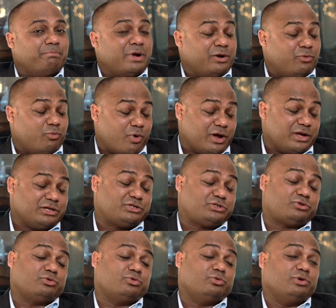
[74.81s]
advice
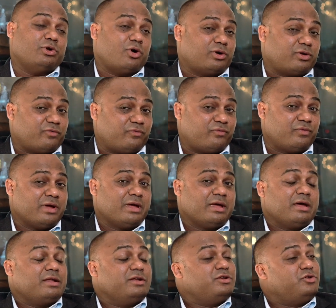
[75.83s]
to a lot of
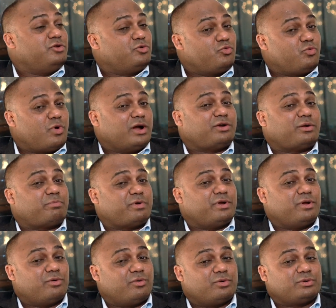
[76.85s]
new
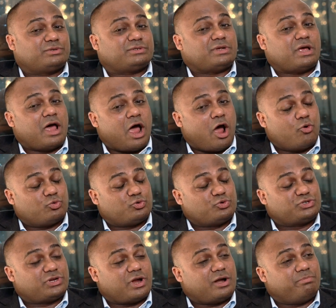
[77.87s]
entrepreneurs how to
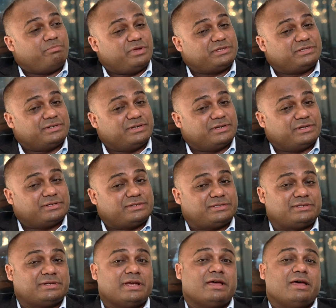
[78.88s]
start
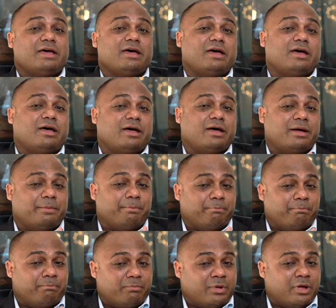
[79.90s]
business,
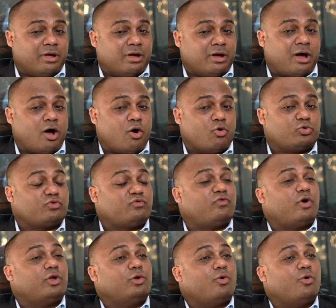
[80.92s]
how to
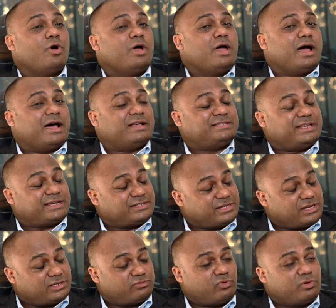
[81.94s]
follow a
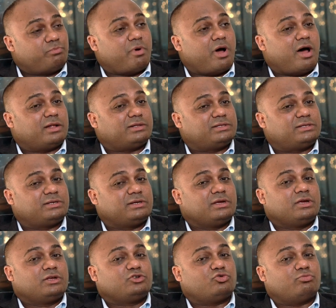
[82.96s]
successful path
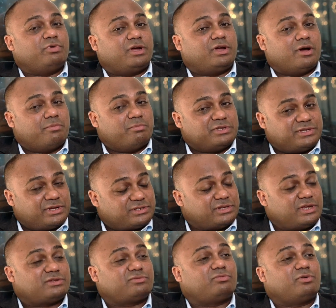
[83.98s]
to become a
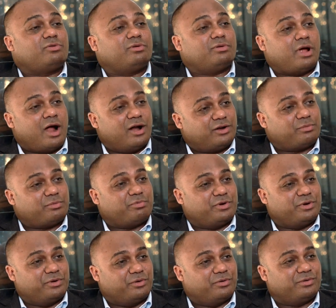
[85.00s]
successful
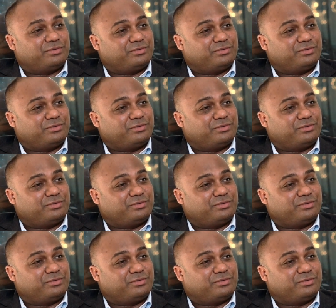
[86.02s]
entrepreneur.